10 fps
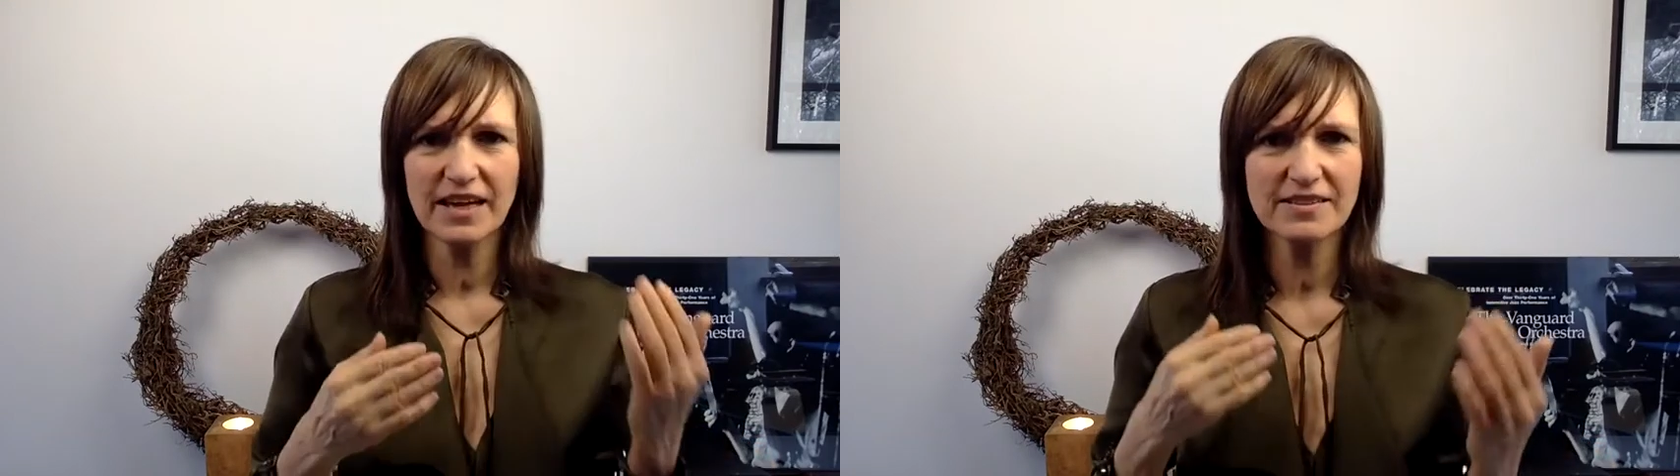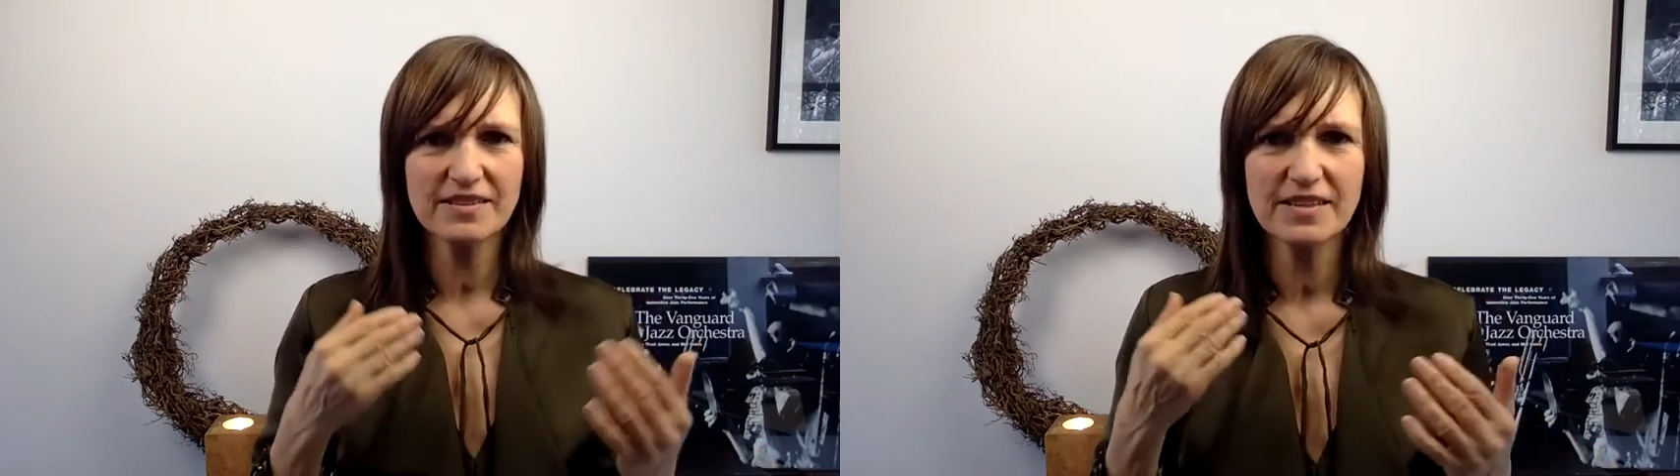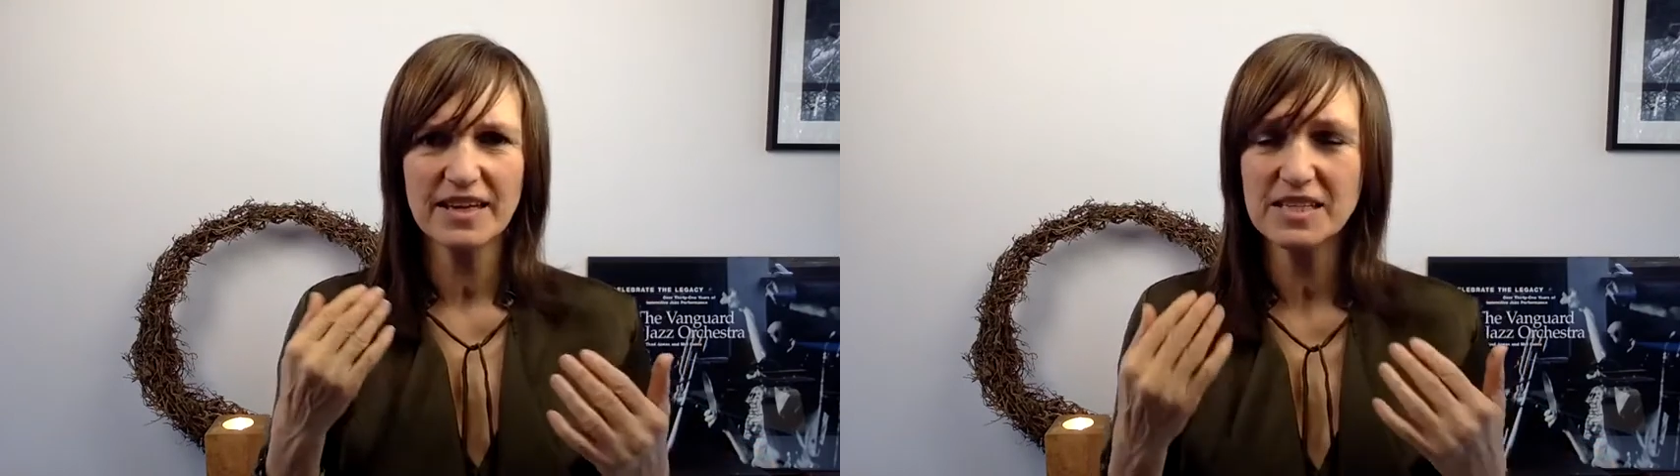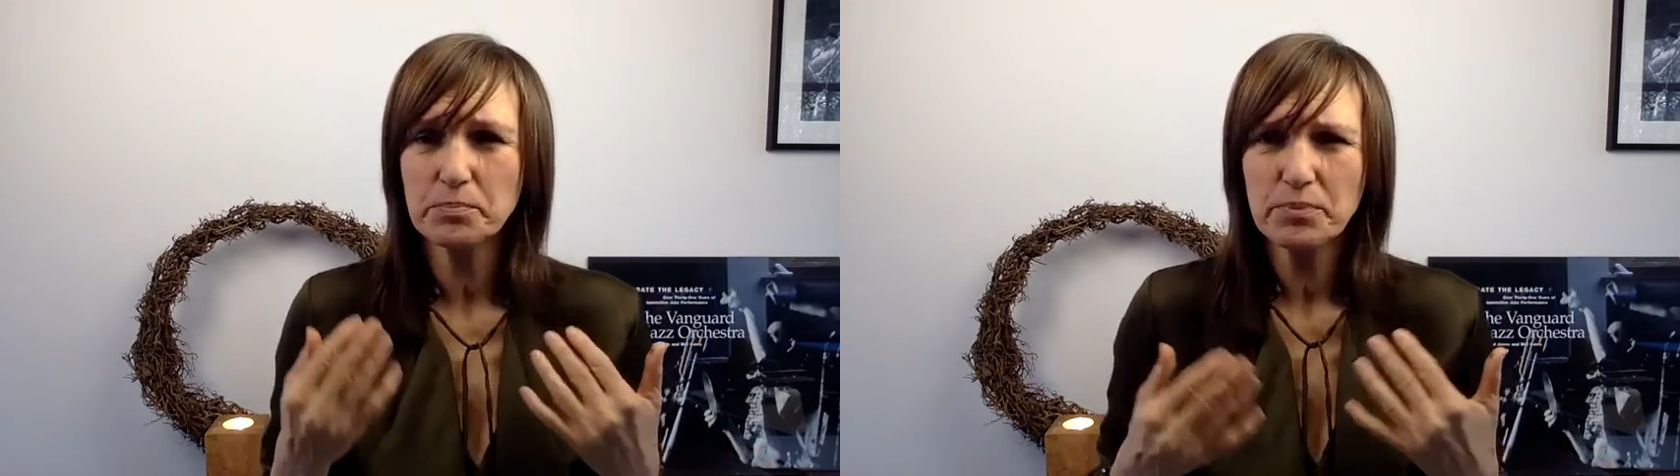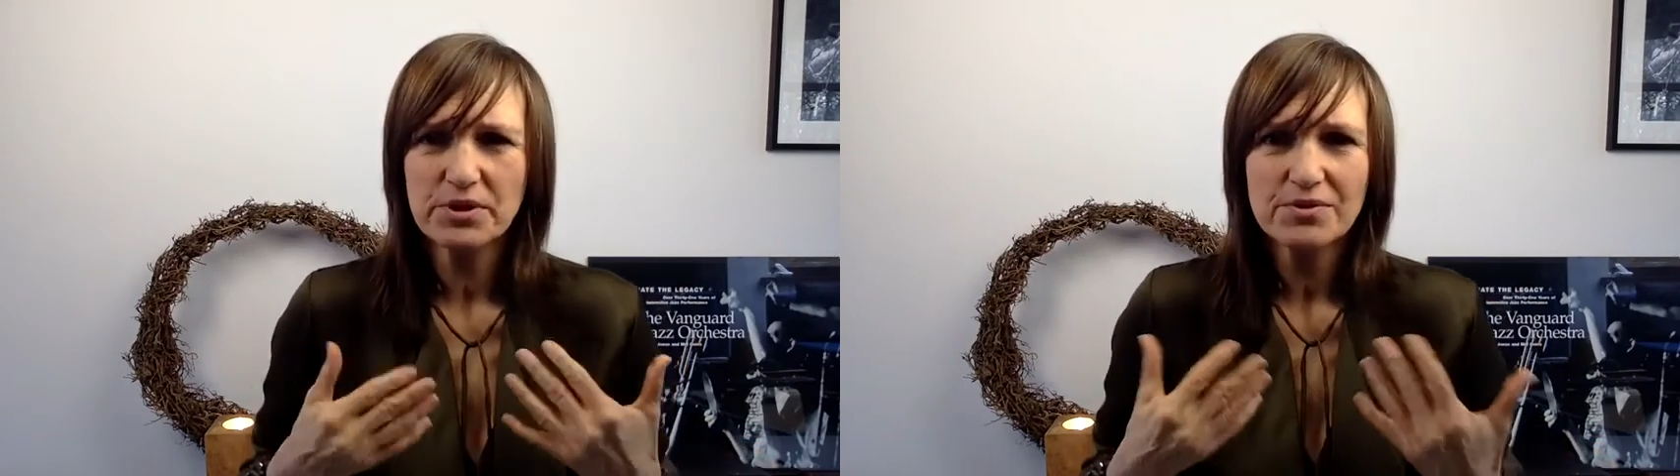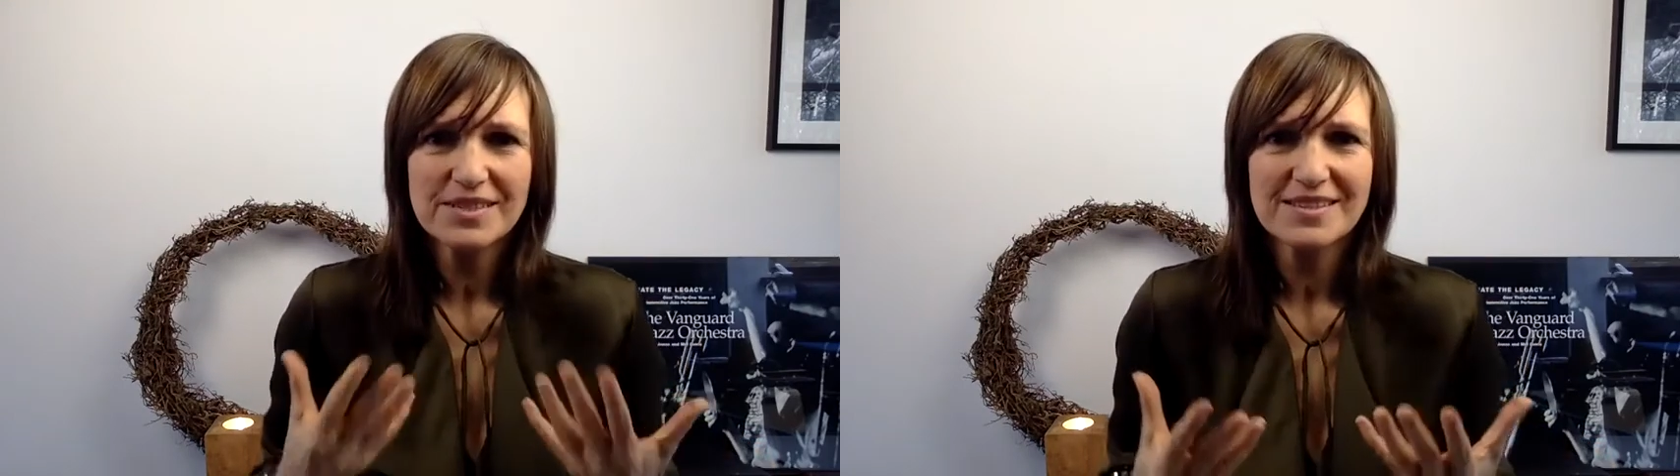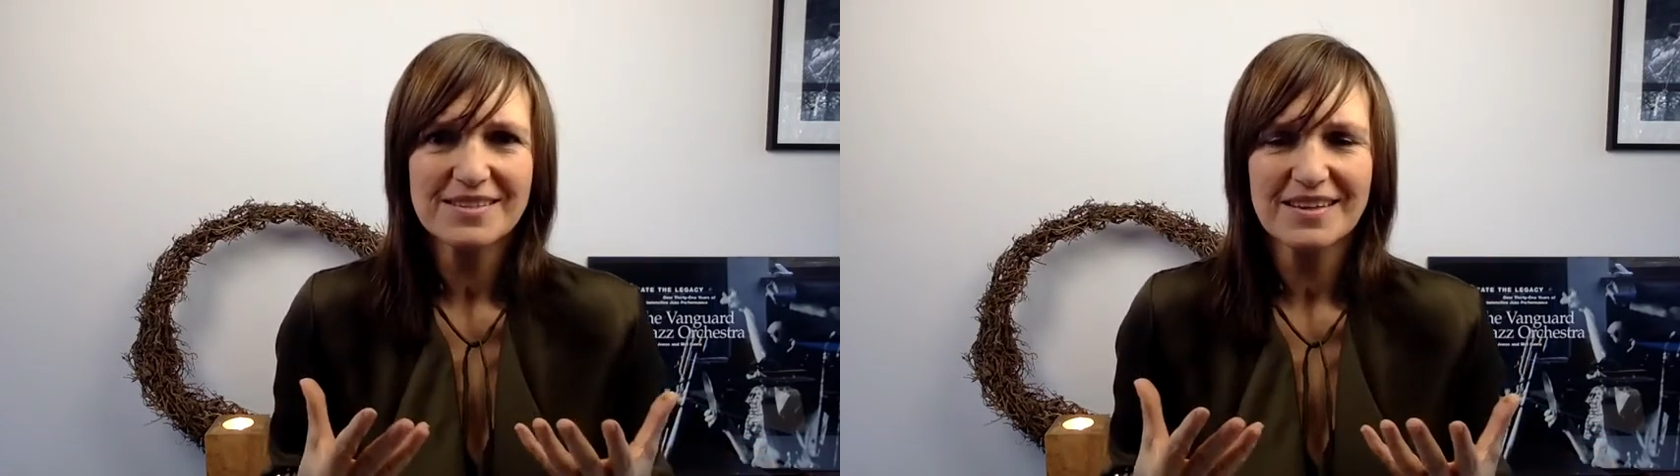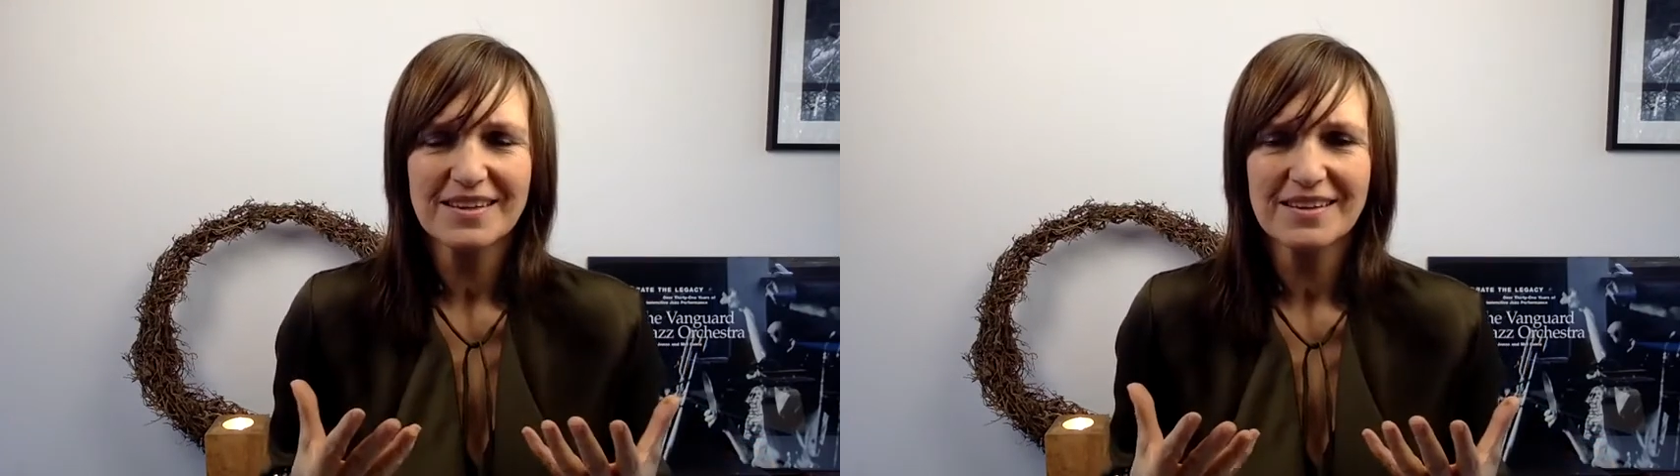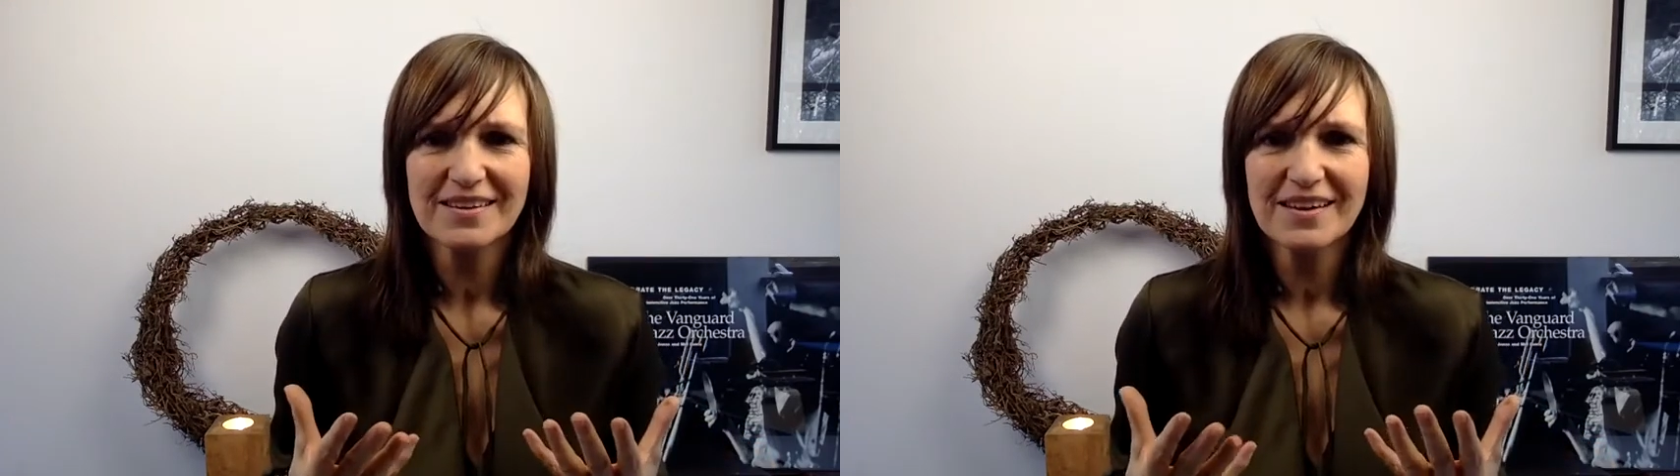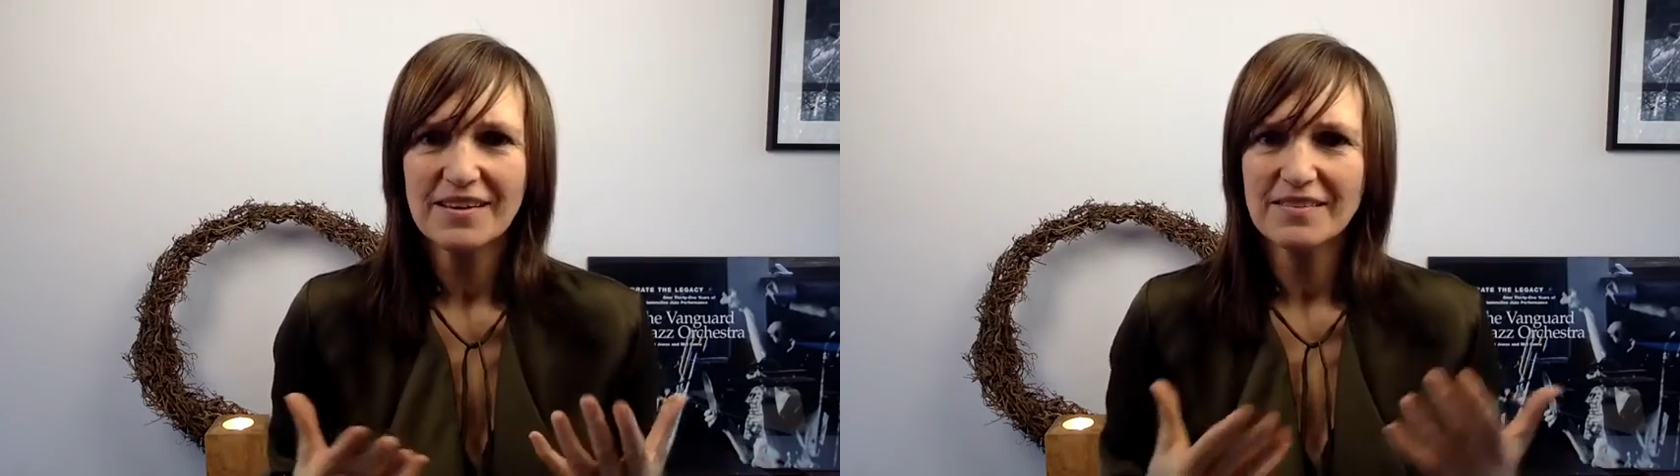and experiencing